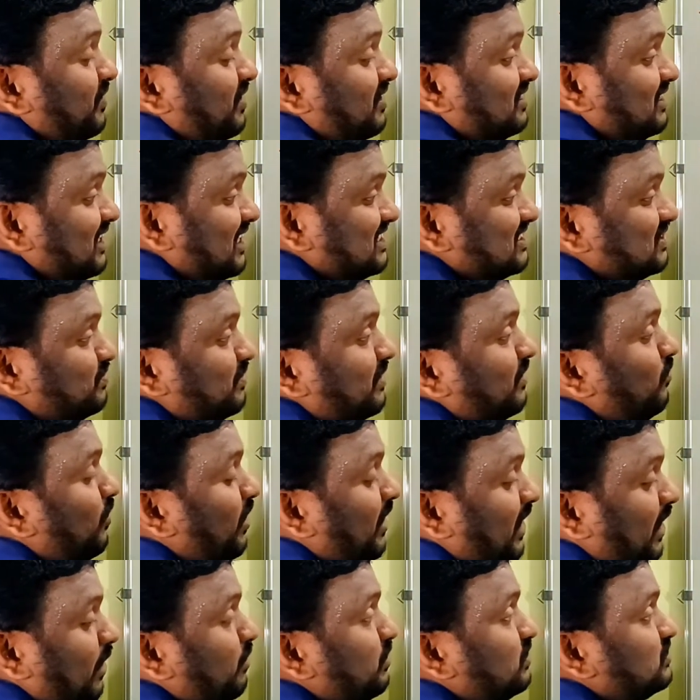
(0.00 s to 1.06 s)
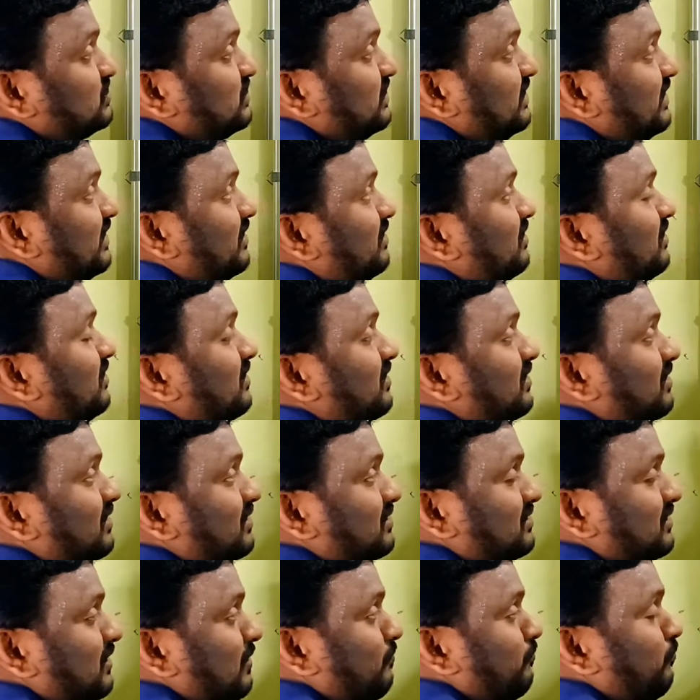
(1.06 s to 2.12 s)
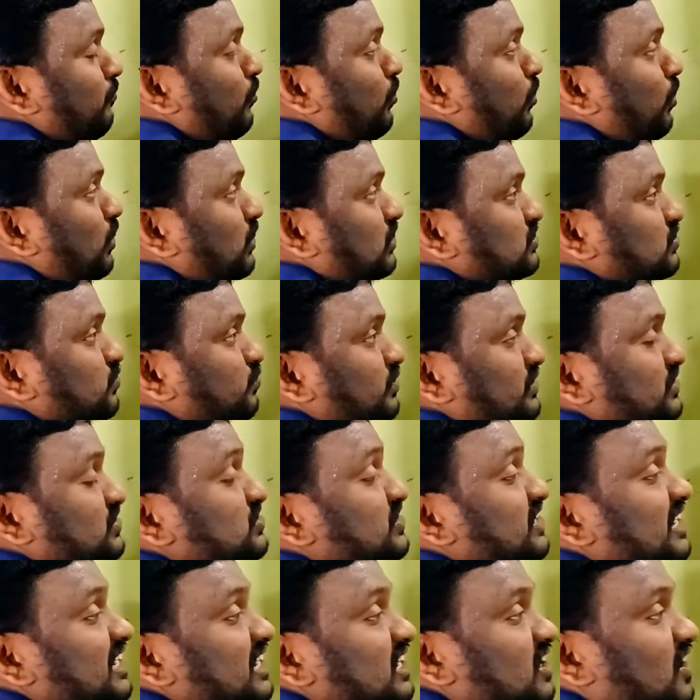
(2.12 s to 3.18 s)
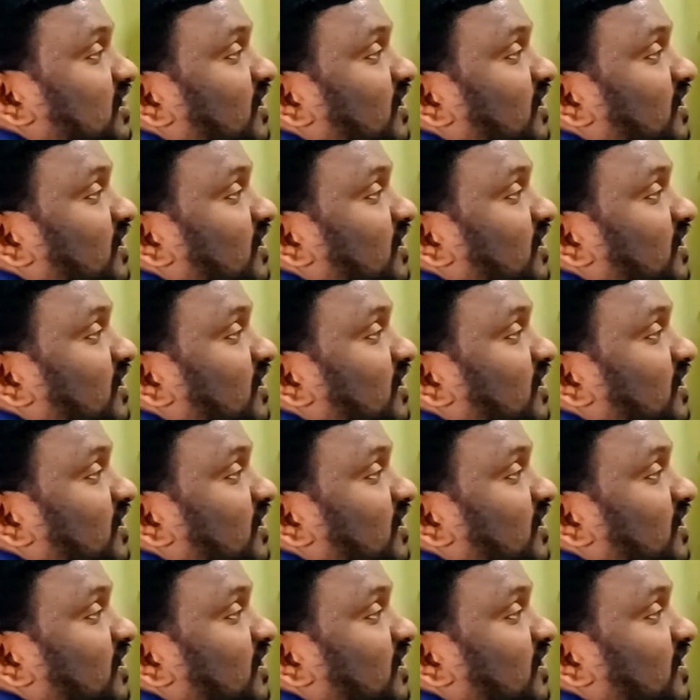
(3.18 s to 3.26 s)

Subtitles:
That's why what I have to say, the force which can